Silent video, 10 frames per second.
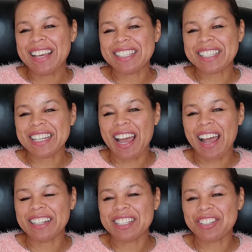It's
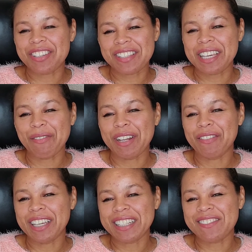not just the giving
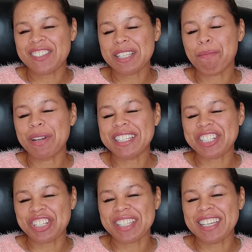of gifts, but
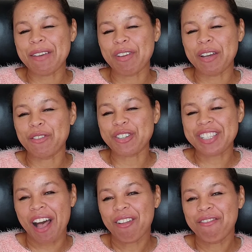it's just the giving of
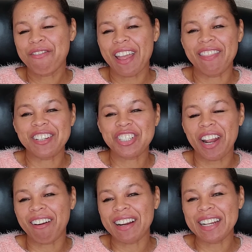yourself and the
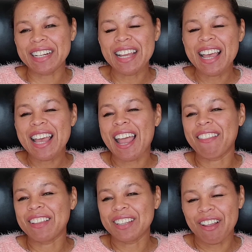sharing
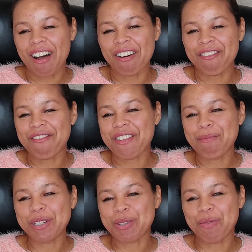and the love
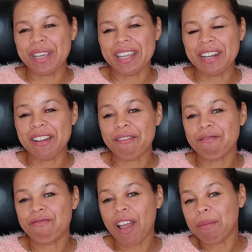between
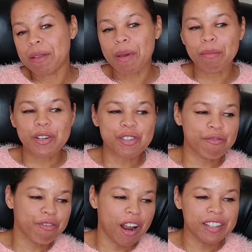family members
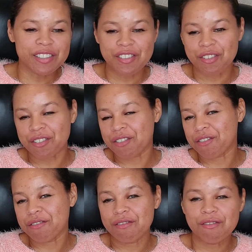or friends
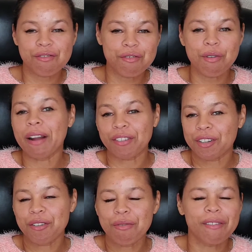or
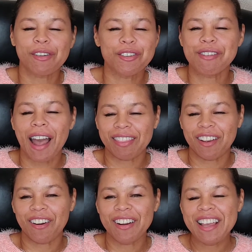whoever you got
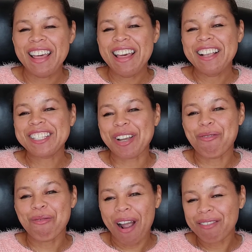there.
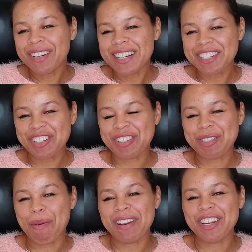So whoever it is you're
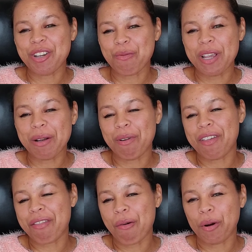spending your week
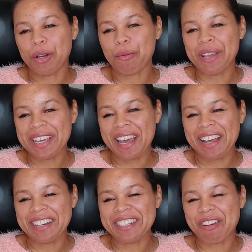with, or your
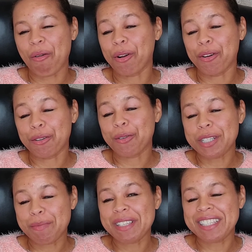weekend, or your
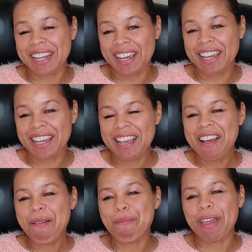Christmas day,
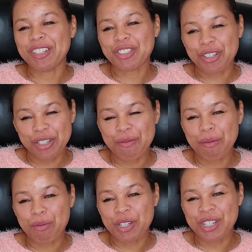make sure you
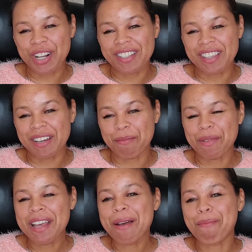appreciate
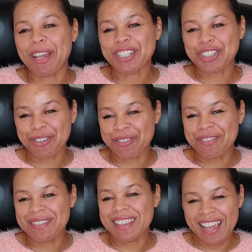them. Make
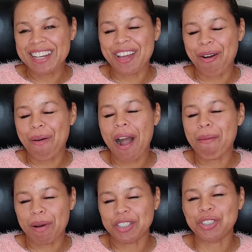sure they know
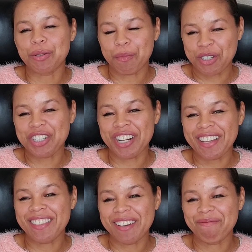how much you
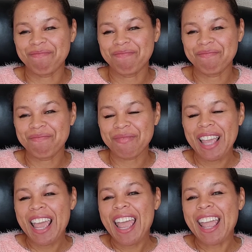appreciate them.
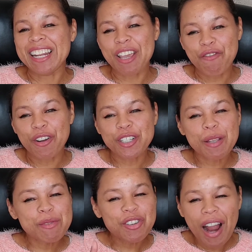And if you're a
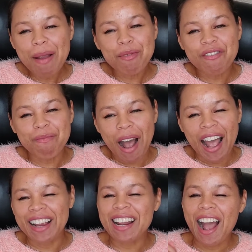subscriber of
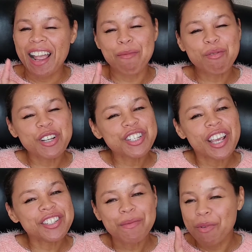mine, I
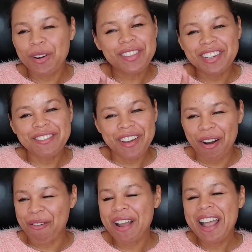appreciate you more than you
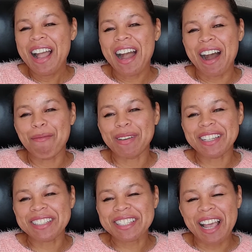know. I've
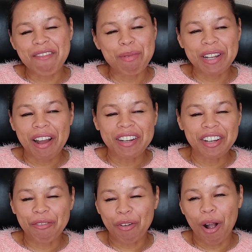been
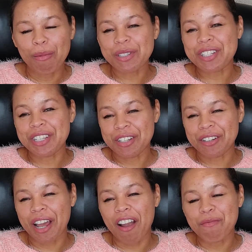on here for almost a
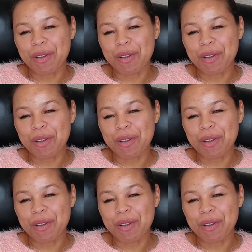year now.